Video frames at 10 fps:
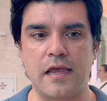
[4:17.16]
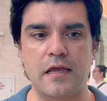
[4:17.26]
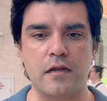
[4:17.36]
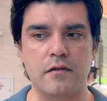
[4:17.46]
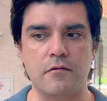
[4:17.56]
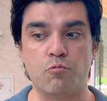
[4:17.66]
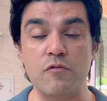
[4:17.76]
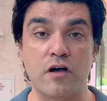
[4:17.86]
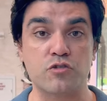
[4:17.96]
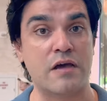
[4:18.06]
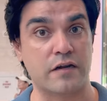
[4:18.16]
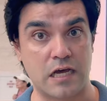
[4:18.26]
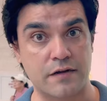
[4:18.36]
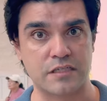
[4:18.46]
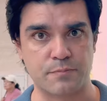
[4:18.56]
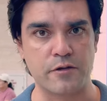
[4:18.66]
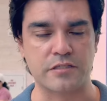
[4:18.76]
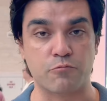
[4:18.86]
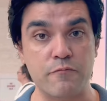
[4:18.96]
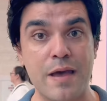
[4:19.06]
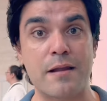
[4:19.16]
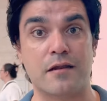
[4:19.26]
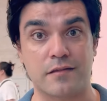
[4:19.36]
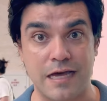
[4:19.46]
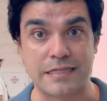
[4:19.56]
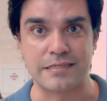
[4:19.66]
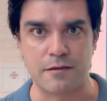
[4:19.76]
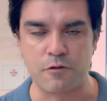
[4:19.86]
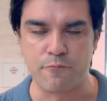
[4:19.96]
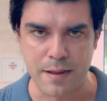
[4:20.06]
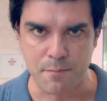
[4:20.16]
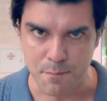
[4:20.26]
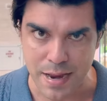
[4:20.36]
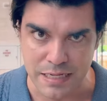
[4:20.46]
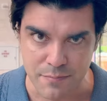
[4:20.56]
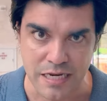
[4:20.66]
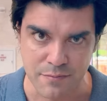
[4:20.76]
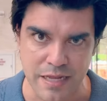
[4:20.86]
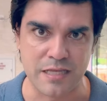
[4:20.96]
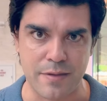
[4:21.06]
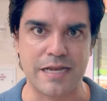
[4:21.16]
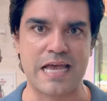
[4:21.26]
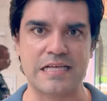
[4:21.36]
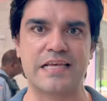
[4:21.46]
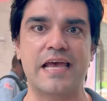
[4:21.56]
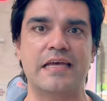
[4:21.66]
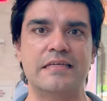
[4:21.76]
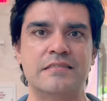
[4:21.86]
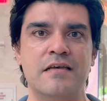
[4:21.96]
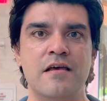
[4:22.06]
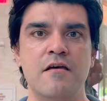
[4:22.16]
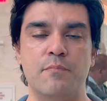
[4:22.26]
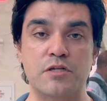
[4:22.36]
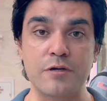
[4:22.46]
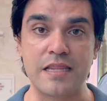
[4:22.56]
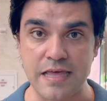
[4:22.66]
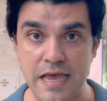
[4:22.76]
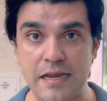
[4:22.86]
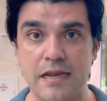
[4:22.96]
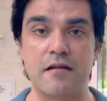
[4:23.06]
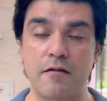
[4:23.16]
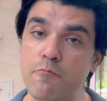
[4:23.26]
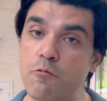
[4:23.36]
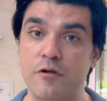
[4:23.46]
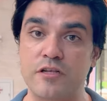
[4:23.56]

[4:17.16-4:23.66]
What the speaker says: And we've also had a lot of experiences. We've met many SAs between then when we